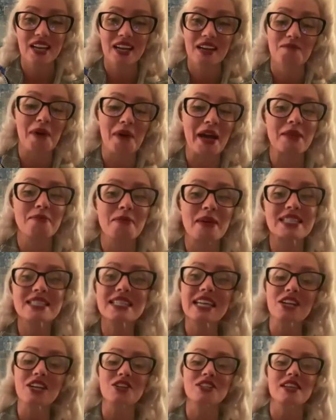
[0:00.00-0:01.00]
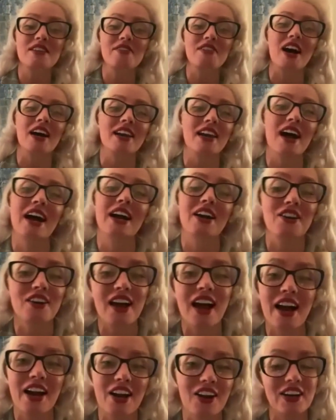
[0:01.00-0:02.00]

my standards have gotten higher and higher.